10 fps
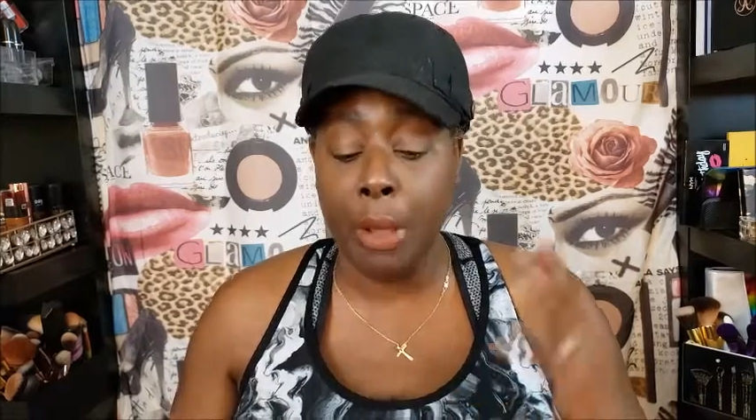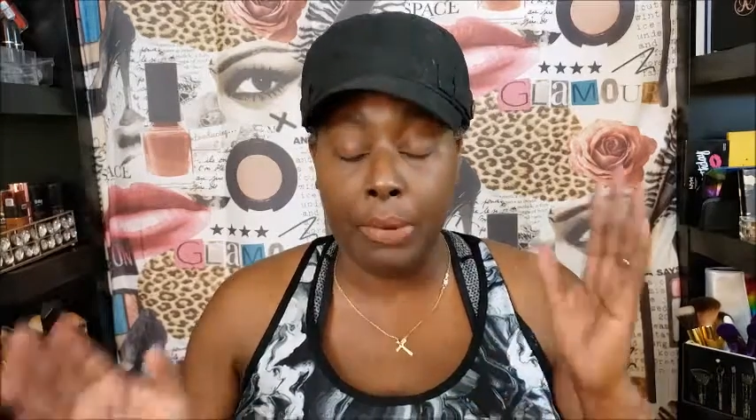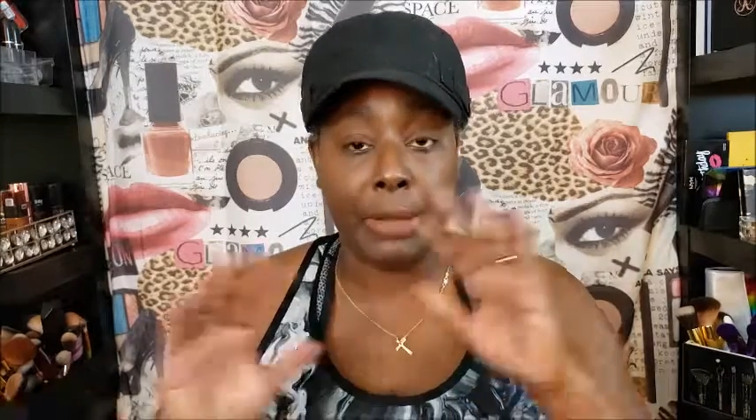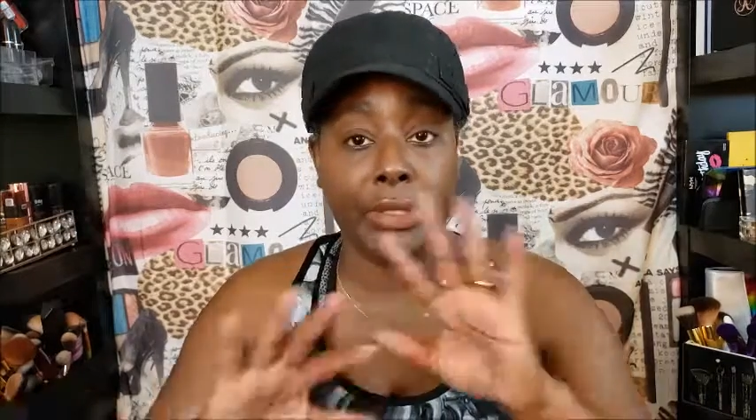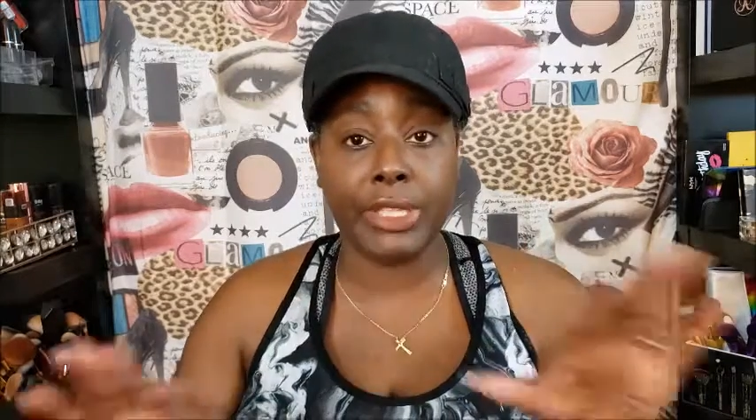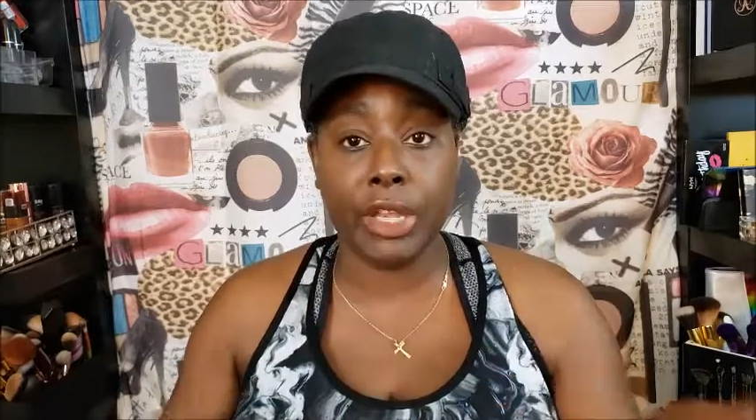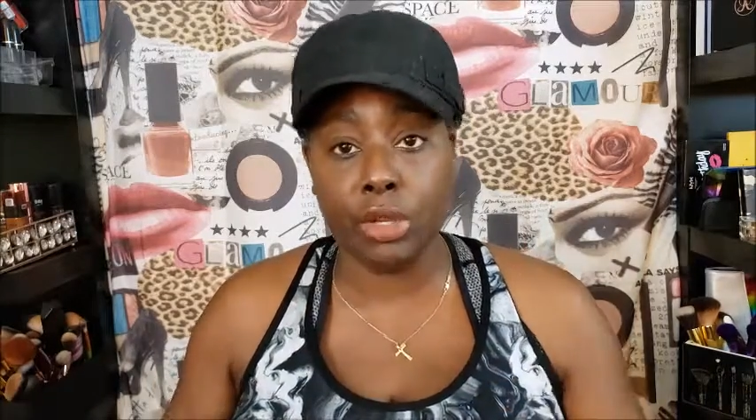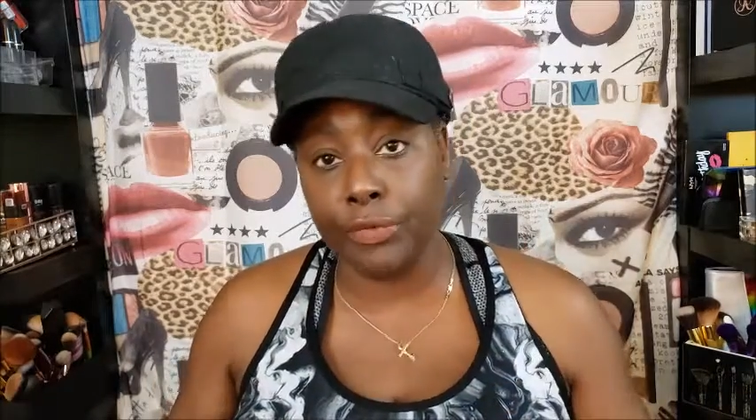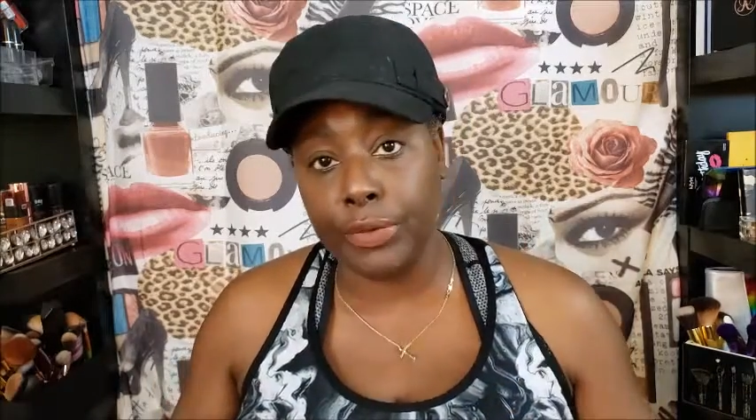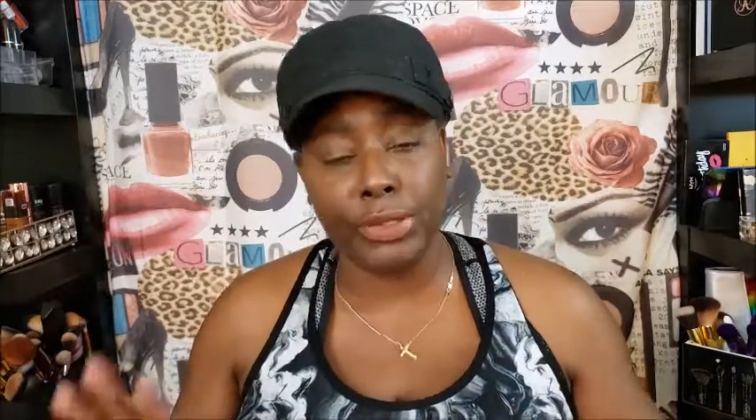But let me tell you
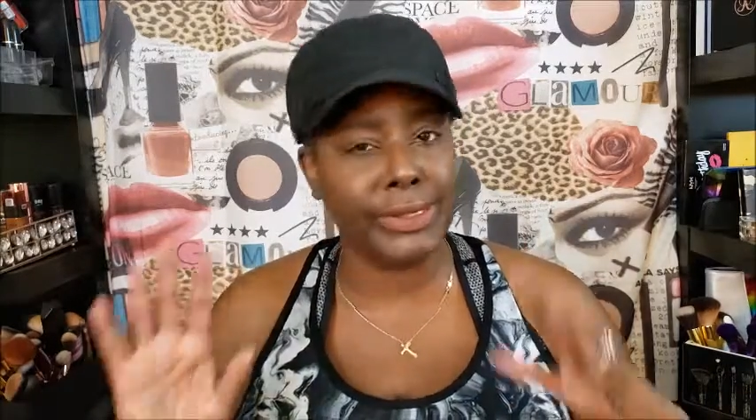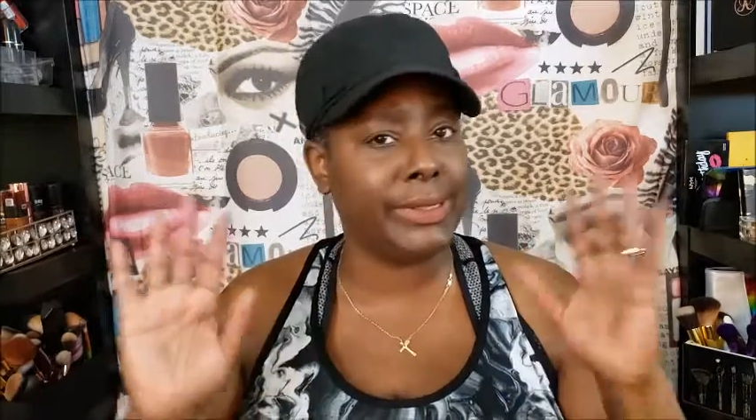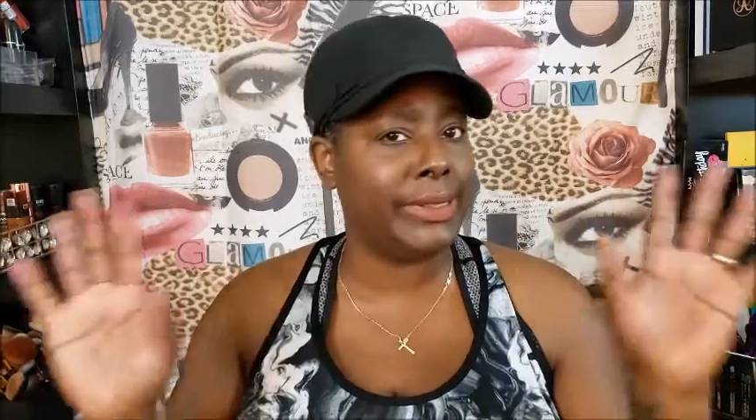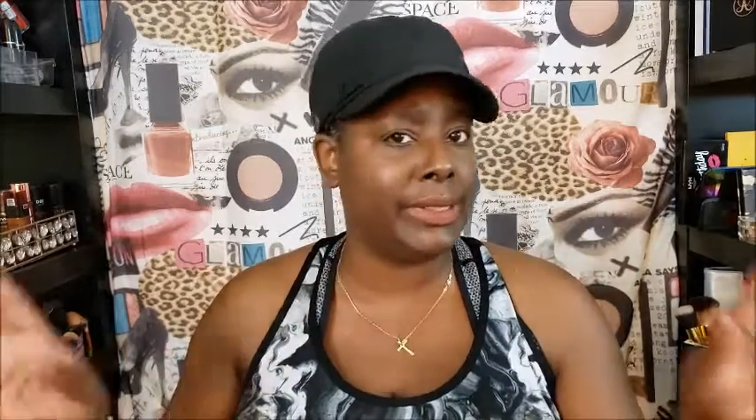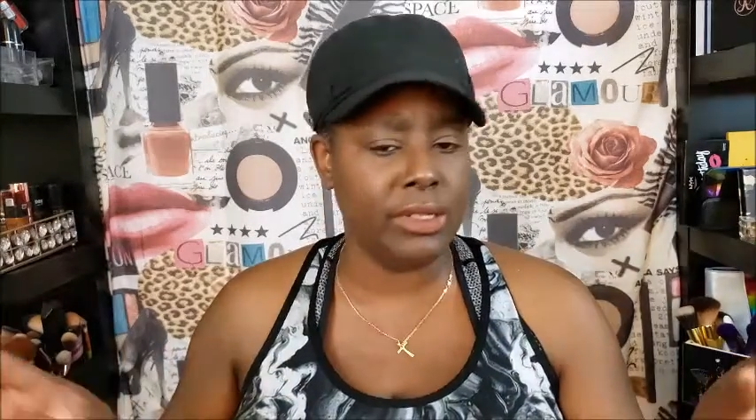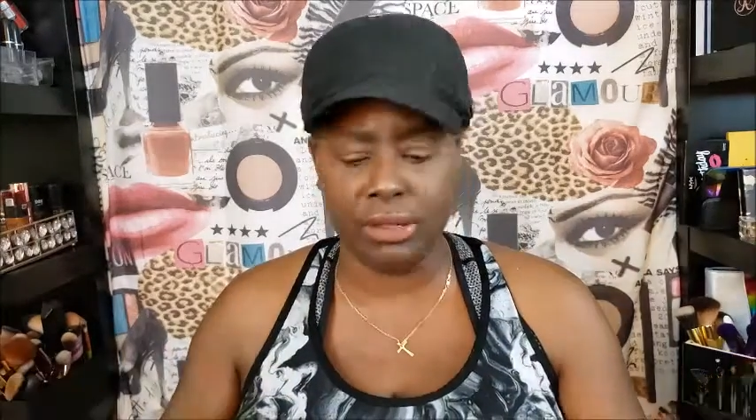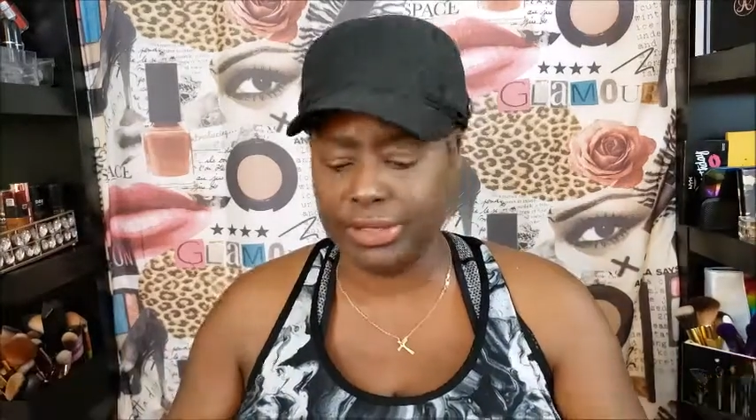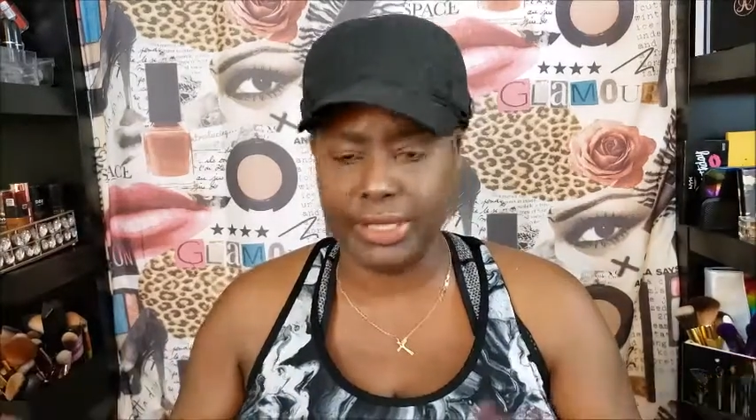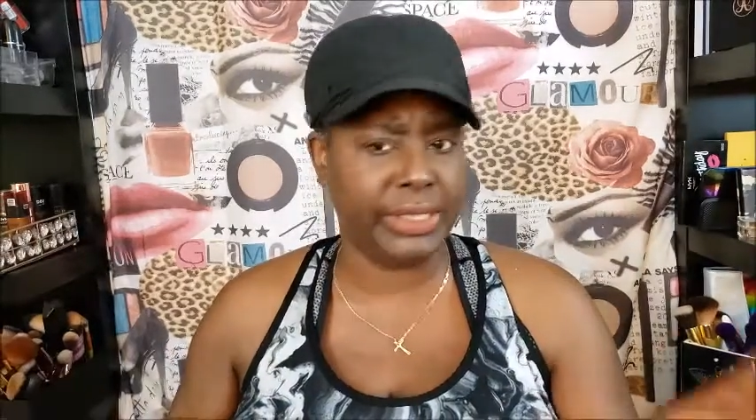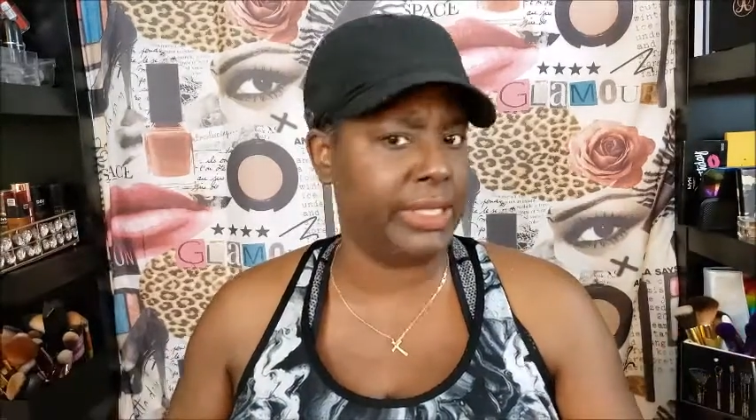a few little, you know,
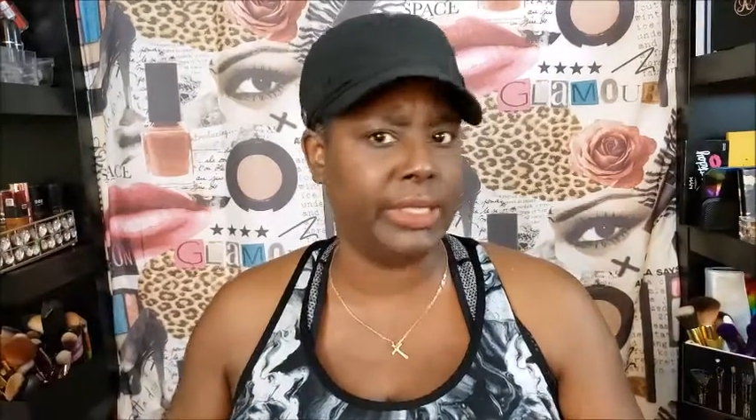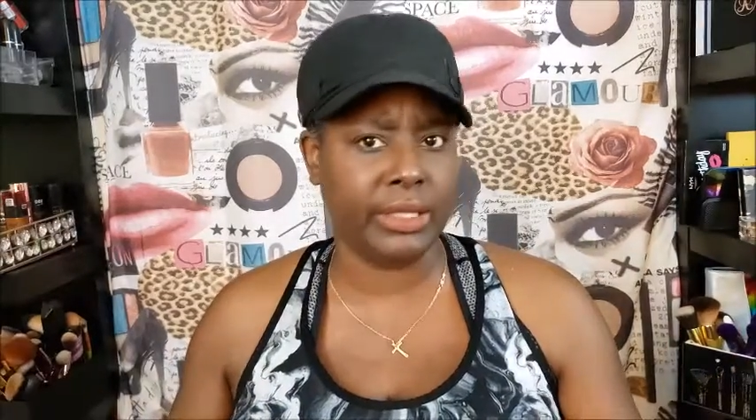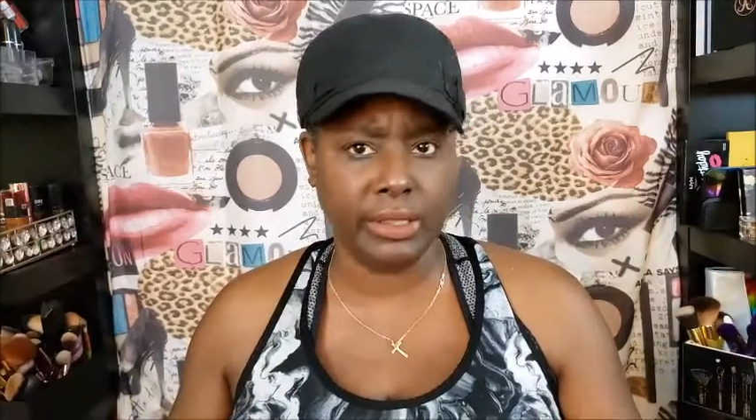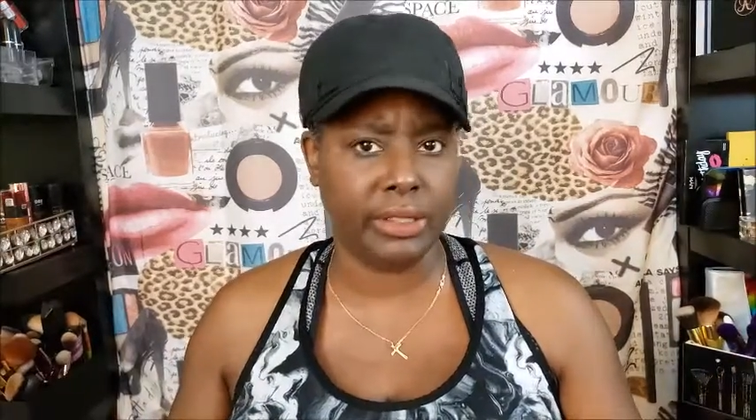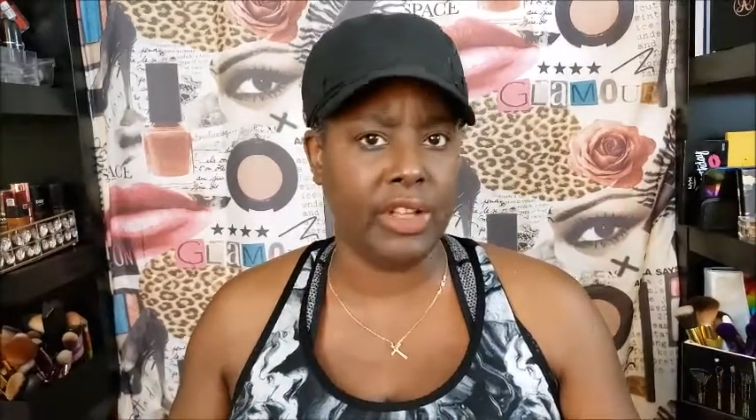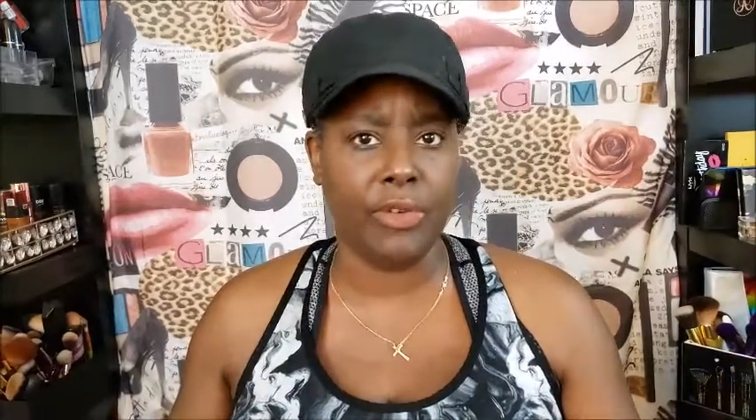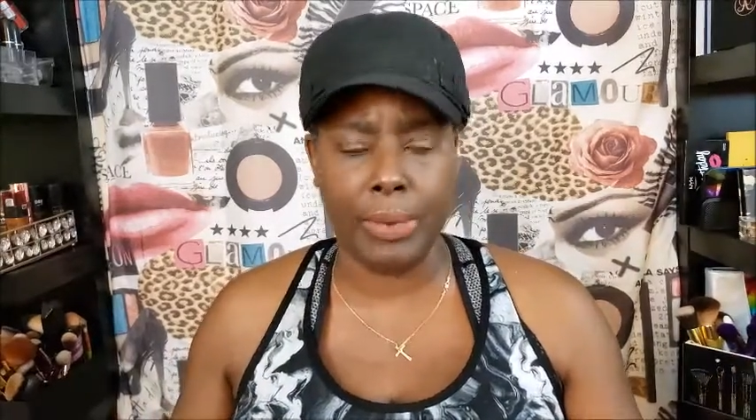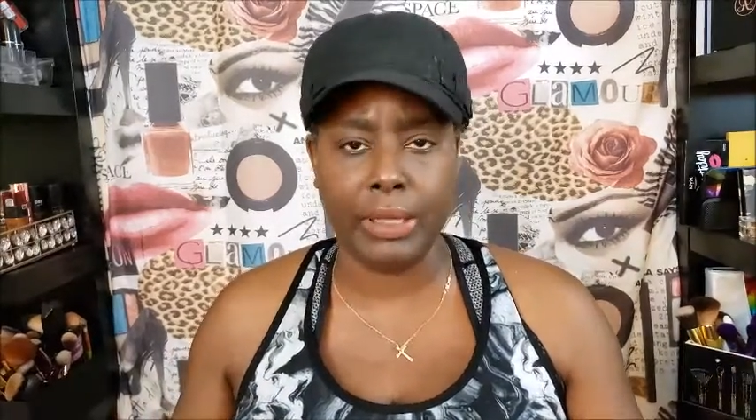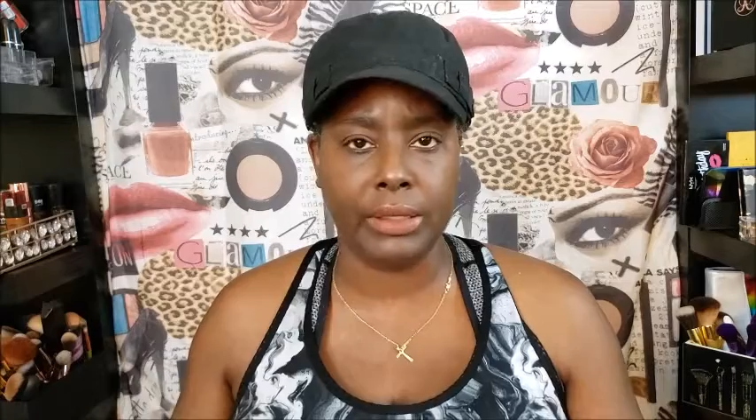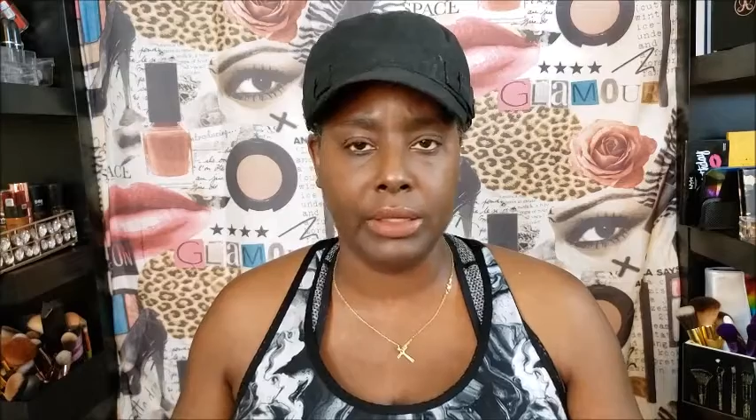statistics and stuff
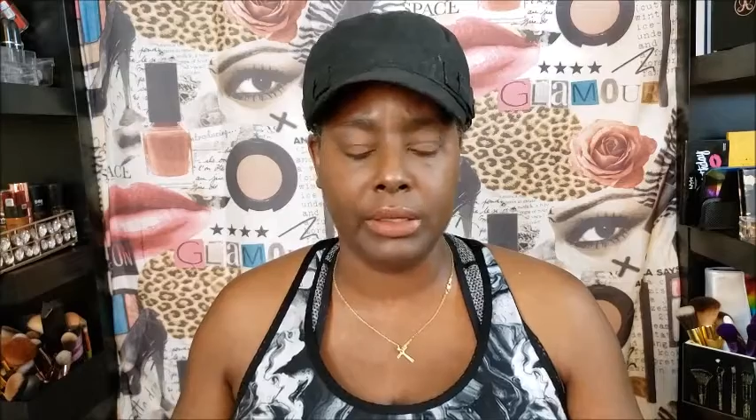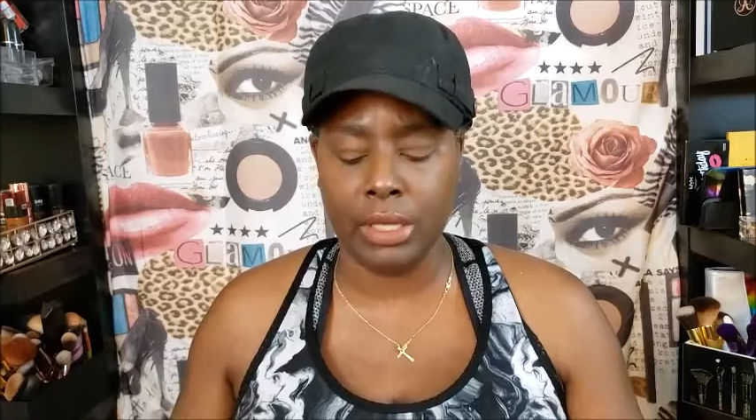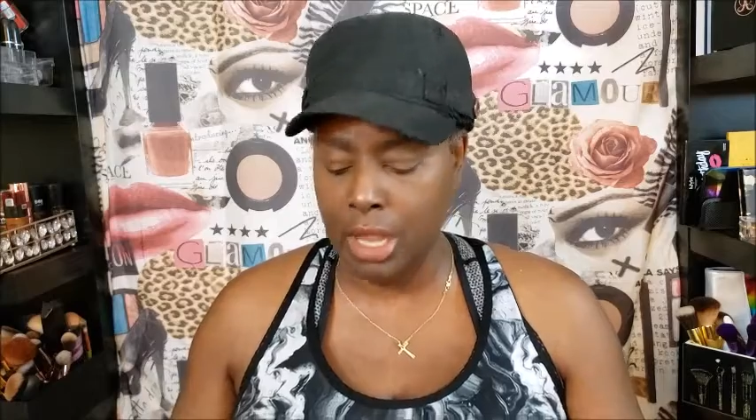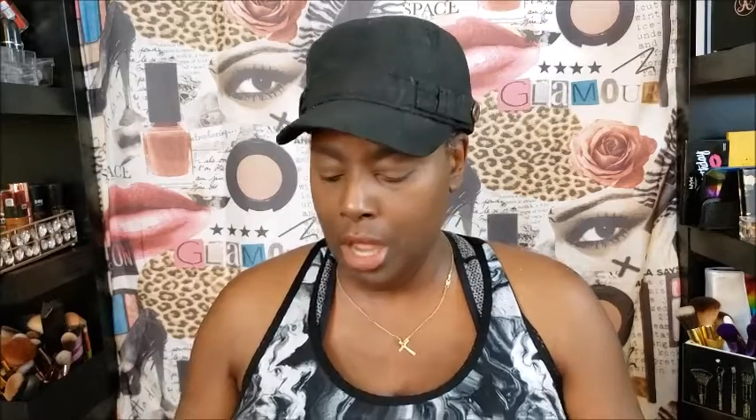about this.